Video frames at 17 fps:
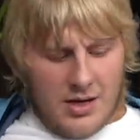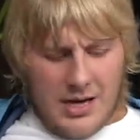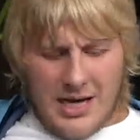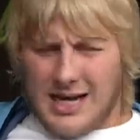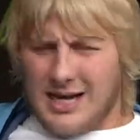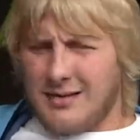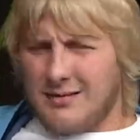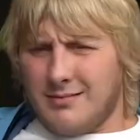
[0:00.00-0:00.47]

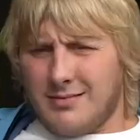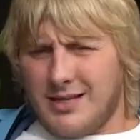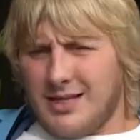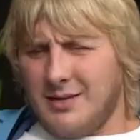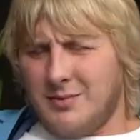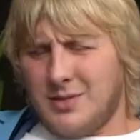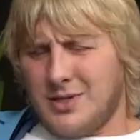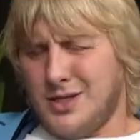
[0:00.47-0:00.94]
And
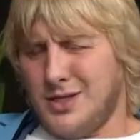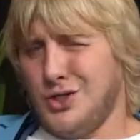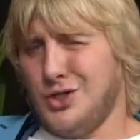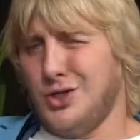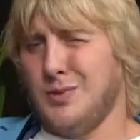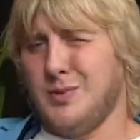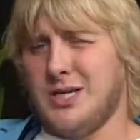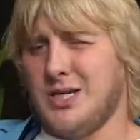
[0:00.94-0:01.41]
it was the
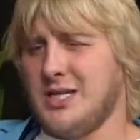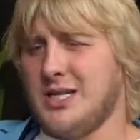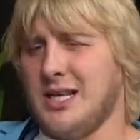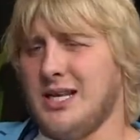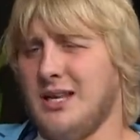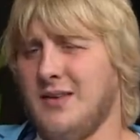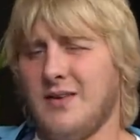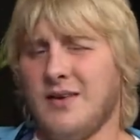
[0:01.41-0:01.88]
stupidest
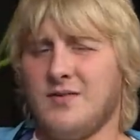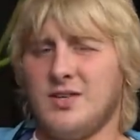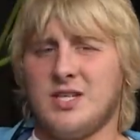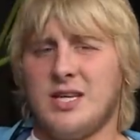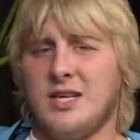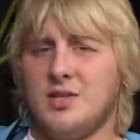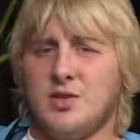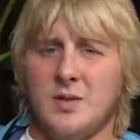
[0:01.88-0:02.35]
thing they've ever
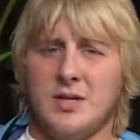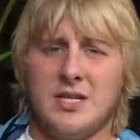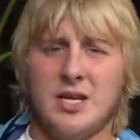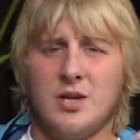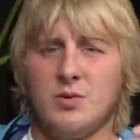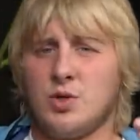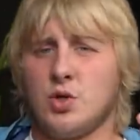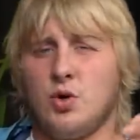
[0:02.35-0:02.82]
said, Twitter.
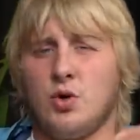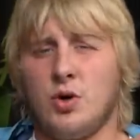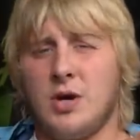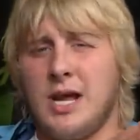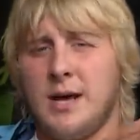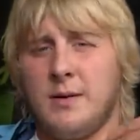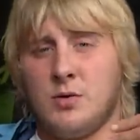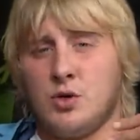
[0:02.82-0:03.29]
You were
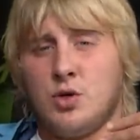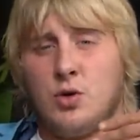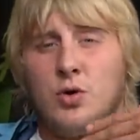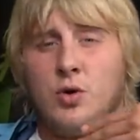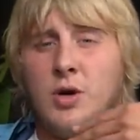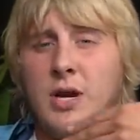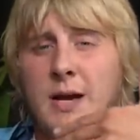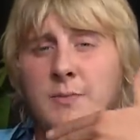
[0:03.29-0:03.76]

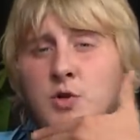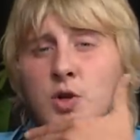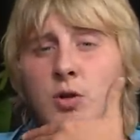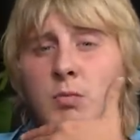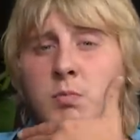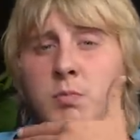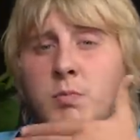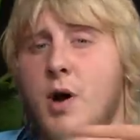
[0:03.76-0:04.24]
talking
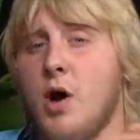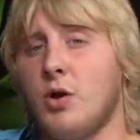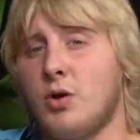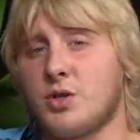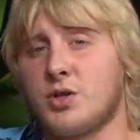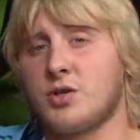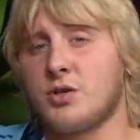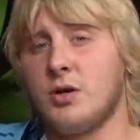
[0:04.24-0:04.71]
absolute
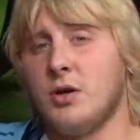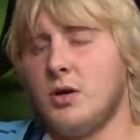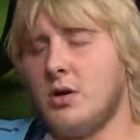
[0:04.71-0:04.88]
bollocks.